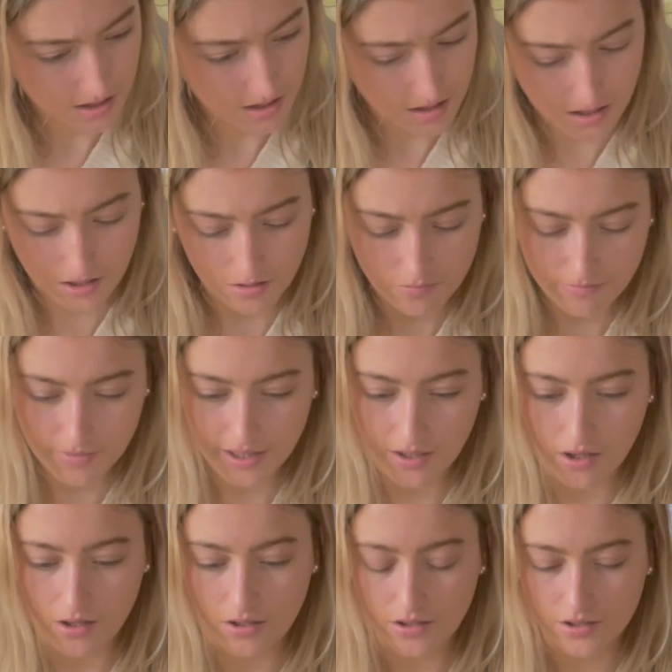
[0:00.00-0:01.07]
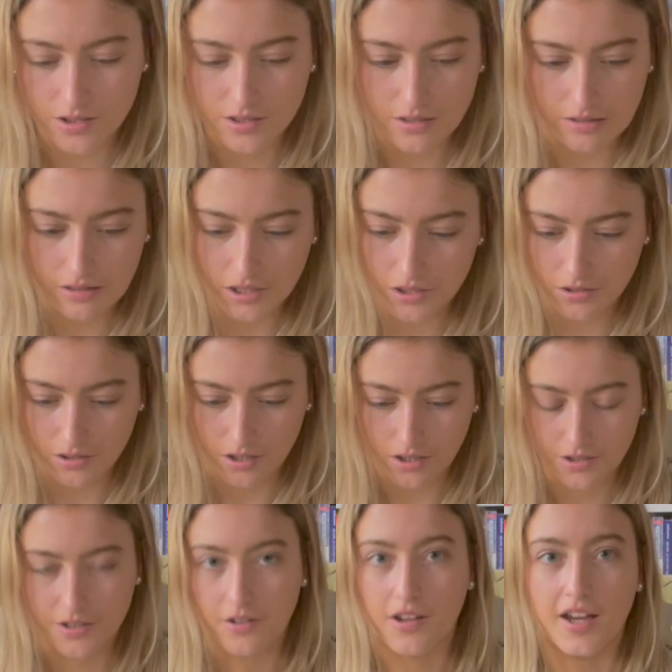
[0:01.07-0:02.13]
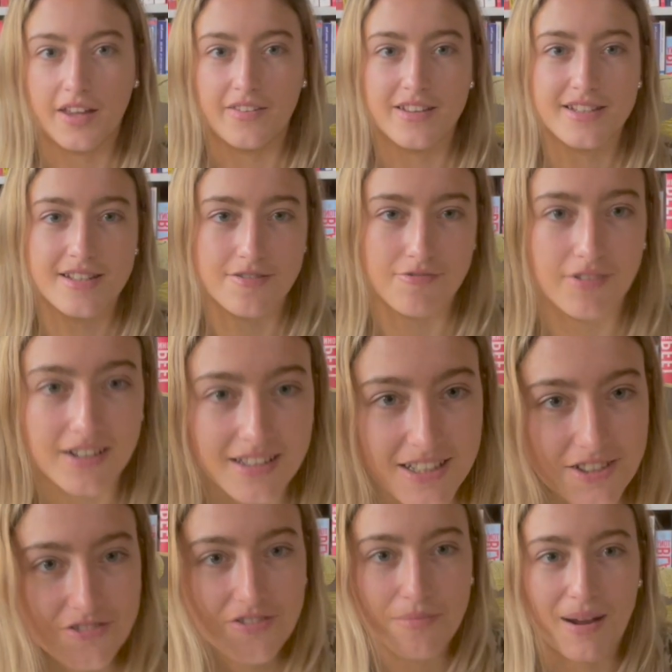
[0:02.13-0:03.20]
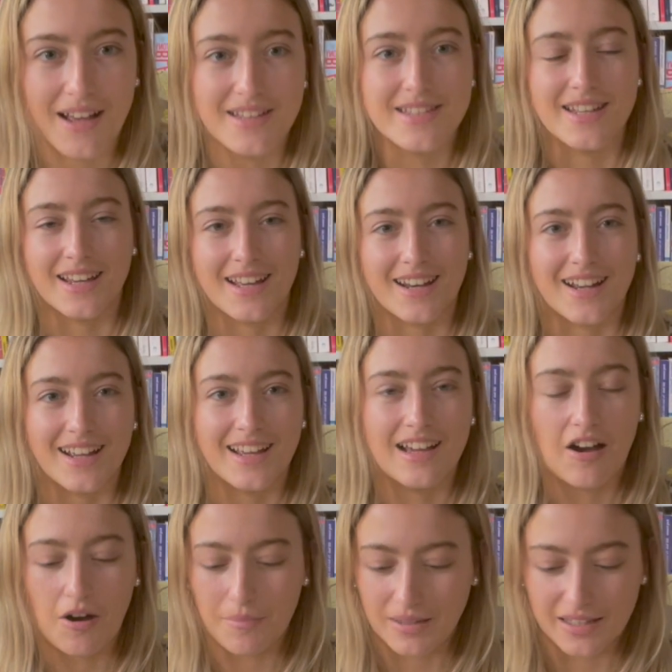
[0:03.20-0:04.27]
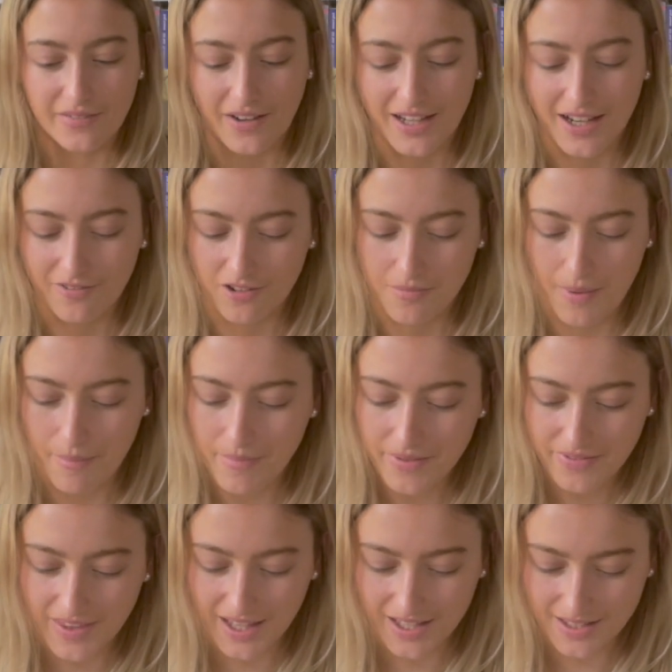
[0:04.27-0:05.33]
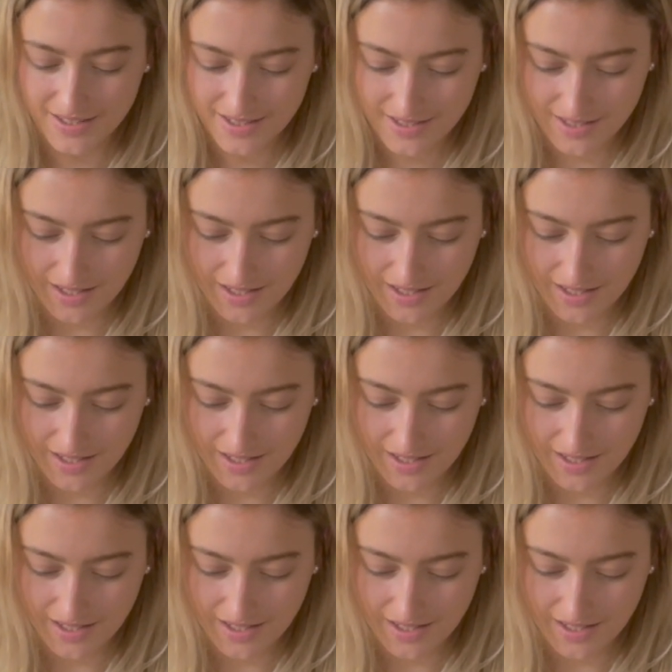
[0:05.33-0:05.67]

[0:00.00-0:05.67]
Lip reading: Oh my god, oh god, okay, this is really dramatic and I can't believe I never remembered this.